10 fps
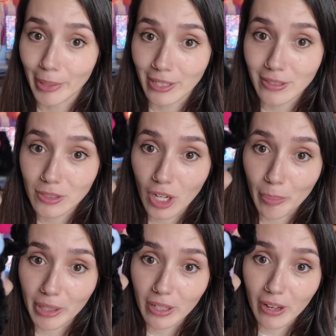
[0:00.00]
back to the
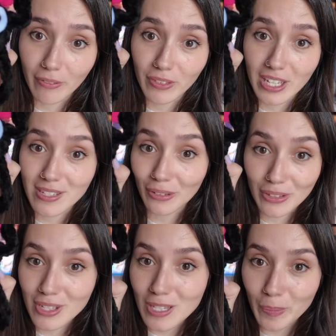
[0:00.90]
topic of this little
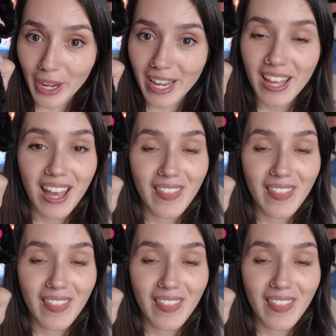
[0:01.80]
soot sprite.